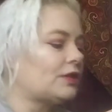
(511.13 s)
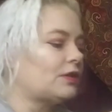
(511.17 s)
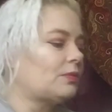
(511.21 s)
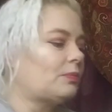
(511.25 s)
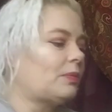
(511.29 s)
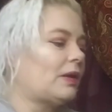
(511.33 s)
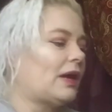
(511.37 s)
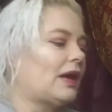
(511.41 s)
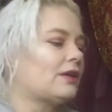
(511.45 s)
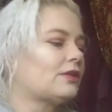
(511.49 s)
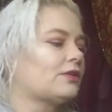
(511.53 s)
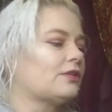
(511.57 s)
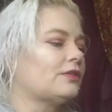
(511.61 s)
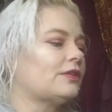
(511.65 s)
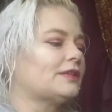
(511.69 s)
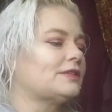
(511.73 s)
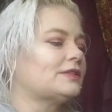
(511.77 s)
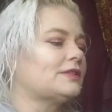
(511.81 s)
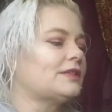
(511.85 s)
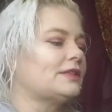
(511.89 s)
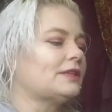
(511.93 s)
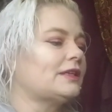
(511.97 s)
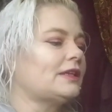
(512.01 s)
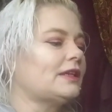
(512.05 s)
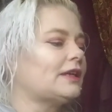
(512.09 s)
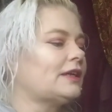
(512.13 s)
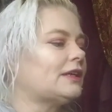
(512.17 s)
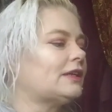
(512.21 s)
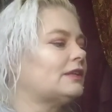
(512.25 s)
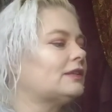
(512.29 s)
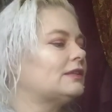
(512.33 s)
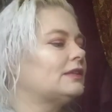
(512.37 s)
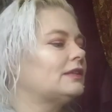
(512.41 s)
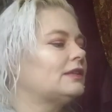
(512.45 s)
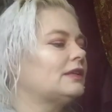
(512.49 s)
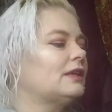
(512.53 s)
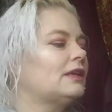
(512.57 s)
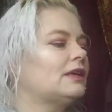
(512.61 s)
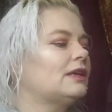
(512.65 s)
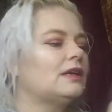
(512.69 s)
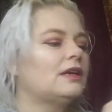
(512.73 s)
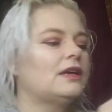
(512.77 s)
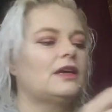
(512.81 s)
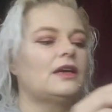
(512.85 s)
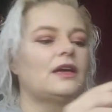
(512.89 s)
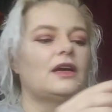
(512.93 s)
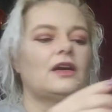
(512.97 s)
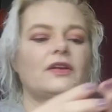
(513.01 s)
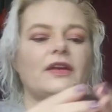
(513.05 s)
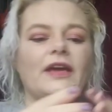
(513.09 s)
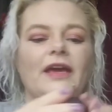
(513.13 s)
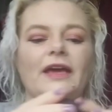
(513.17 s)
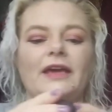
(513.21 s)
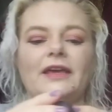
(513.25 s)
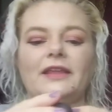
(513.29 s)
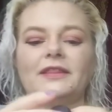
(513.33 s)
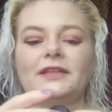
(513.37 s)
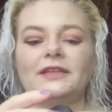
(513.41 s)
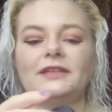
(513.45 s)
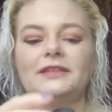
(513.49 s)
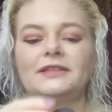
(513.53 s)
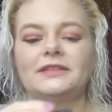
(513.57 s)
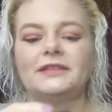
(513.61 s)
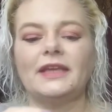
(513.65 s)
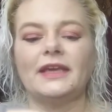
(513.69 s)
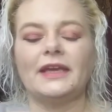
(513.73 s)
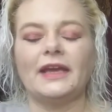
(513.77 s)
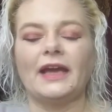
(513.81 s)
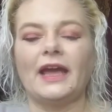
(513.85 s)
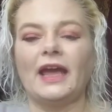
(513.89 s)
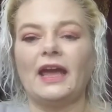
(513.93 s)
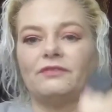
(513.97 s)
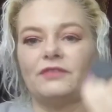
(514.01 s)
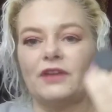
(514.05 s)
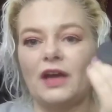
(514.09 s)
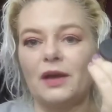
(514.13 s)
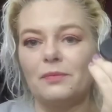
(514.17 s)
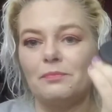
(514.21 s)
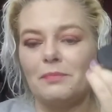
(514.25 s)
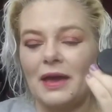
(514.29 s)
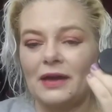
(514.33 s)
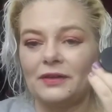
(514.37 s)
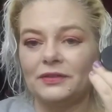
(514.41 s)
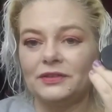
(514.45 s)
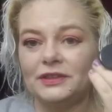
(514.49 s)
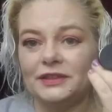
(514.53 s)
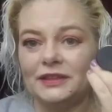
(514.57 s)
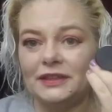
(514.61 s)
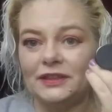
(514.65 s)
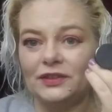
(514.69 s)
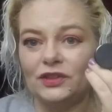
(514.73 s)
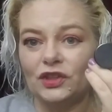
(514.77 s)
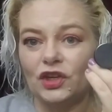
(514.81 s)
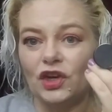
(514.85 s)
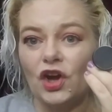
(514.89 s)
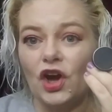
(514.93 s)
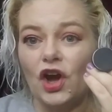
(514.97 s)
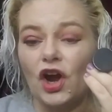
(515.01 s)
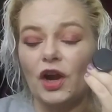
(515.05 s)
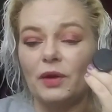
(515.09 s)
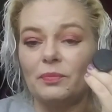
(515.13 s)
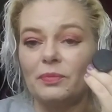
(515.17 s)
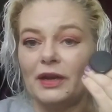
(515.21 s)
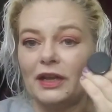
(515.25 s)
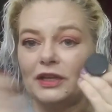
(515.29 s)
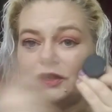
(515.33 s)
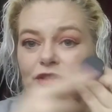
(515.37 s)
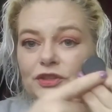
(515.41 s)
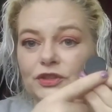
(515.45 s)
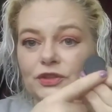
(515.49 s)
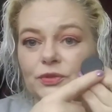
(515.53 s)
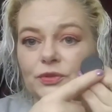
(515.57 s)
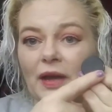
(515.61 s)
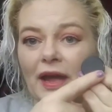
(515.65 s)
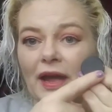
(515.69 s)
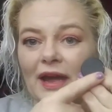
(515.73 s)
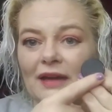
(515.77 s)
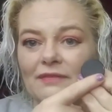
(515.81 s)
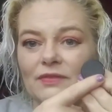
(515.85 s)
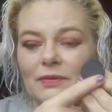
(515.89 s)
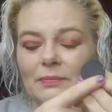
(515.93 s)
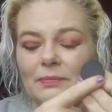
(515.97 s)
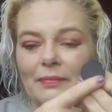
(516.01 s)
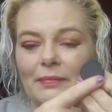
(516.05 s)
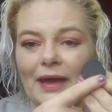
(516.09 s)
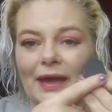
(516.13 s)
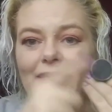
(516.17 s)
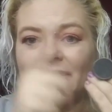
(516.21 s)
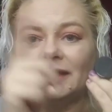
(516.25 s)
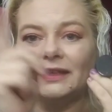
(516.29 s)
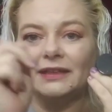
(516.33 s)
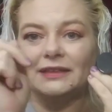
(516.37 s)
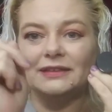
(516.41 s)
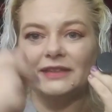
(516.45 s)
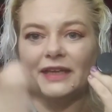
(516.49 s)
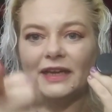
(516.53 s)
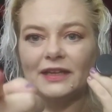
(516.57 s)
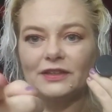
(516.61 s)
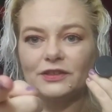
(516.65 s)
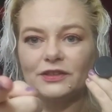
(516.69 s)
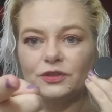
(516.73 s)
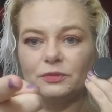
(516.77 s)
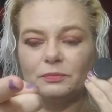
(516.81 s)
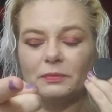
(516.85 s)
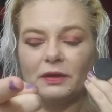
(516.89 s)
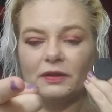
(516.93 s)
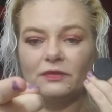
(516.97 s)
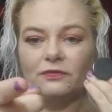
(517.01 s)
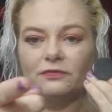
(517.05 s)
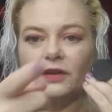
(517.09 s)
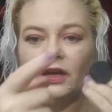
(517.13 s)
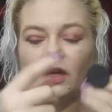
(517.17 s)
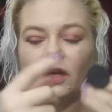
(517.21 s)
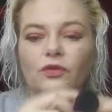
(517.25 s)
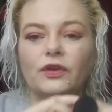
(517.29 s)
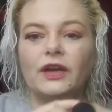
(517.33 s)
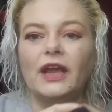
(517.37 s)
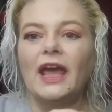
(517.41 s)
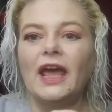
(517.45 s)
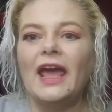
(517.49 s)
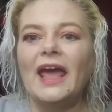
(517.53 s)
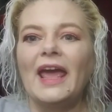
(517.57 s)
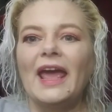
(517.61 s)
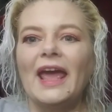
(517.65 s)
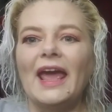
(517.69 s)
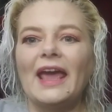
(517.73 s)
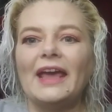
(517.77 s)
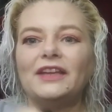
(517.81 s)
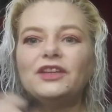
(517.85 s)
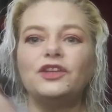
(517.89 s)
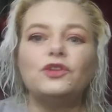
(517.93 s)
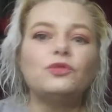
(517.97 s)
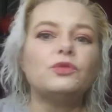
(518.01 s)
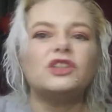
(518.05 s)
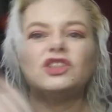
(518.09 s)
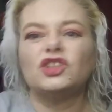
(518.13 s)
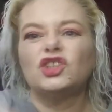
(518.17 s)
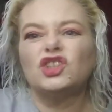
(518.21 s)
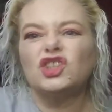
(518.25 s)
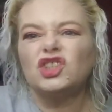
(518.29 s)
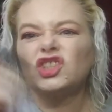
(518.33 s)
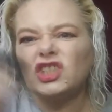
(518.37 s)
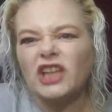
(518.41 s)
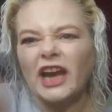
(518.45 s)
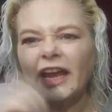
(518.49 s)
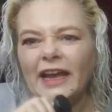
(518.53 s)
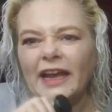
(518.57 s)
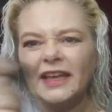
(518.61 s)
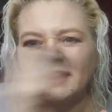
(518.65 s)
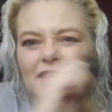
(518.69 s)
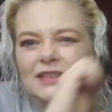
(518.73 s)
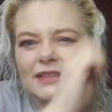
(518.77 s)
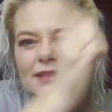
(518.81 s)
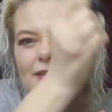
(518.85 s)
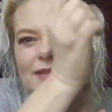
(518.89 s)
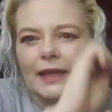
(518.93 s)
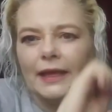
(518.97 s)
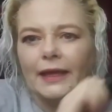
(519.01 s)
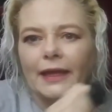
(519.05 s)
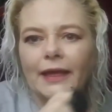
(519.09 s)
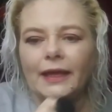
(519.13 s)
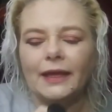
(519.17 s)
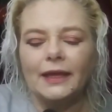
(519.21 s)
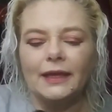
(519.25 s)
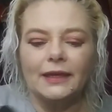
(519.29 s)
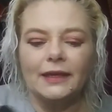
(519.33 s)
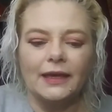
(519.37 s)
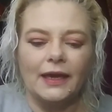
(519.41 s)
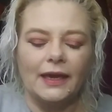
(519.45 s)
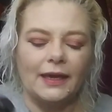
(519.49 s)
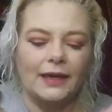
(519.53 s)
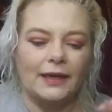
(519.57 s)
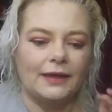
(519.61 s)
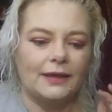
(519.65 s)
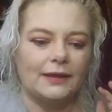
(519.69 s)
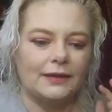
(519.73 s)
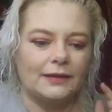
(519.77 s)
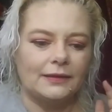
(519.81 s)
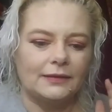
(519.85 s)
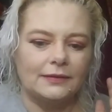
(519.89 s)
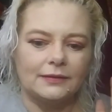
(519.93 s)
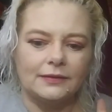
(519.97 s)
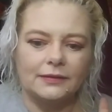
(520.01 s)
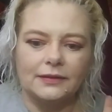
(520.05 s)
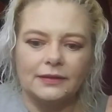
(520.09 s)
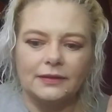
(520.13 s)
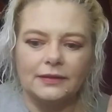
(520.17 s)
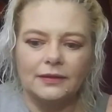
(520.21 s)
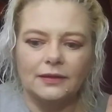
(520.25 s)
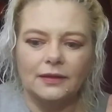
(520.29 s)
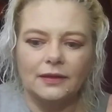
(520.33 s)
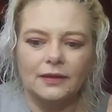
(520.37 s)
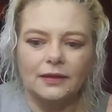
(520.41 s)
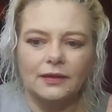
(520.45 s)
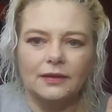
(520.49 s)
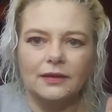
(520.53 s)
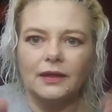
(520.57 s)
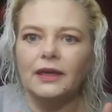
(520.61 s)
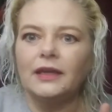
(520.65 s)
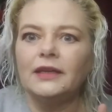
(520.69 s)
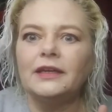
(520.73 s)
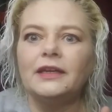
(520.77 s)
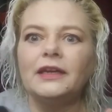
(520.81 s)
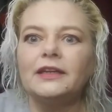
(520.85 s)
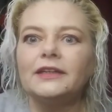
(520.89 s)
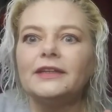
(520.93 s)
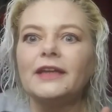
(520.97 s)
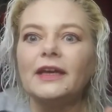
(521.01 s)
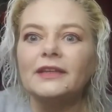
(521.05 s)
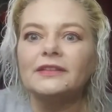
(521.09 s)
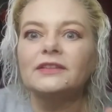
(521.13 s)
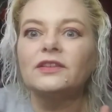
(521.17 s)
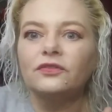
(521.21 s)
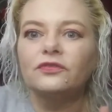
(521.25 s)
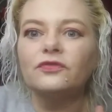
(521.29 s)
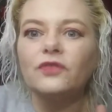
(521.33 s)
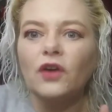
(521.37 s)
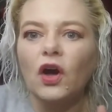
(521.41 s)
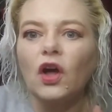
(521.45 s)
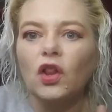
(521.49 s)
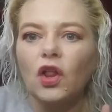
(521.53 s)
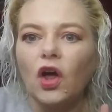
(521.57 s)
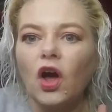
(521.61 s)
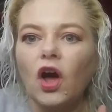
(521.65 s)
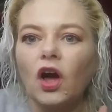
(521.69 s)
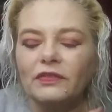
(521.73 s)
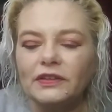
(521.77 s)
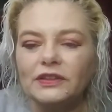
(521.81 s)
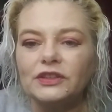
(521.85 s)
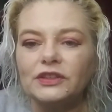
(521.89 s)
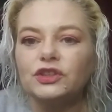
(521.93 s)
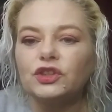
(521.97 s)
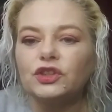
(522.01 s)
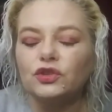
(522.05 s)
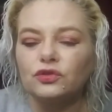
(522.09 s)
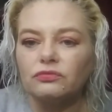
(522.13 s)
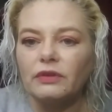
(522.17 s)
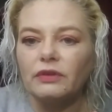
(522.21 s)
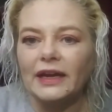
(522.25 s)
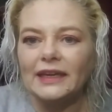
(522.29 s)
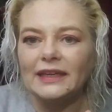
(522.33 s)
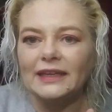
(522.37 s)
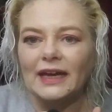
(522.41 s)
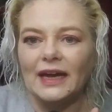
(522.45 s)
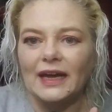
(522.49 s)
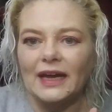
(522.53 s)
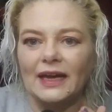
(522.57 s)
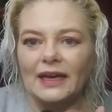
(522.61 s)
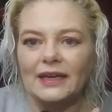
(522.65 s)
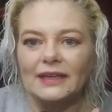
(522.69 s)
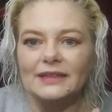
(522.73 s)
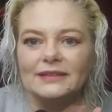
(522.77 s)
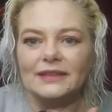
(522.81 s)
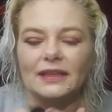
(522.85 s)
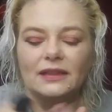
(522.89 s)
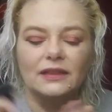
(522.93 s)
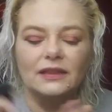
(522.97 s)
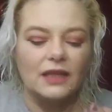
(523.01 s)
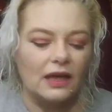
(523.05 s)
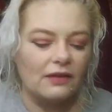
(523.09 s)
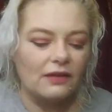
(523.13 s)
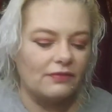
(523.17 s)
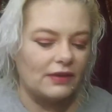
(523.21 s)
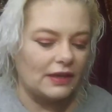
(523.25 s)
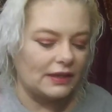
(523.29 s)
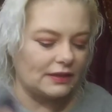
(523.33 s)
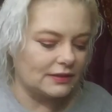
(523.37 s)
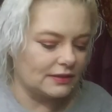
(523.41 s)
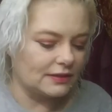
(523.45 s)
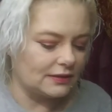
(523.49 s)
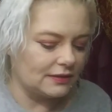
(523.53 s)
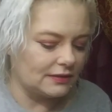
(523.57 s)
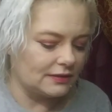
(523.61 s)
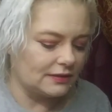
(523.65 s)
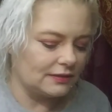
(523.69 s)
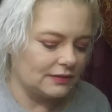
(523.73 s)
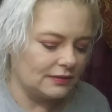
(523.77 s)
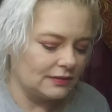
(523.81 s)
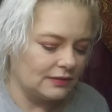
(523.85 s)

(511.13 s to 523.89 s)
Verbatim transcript: using the powder that's in there. Okay, this thing, I have not mounted it in the car, but I do have the magnet attached to my phone and you can shake this thing and it doesn't fall off. It's great, guys. I love it.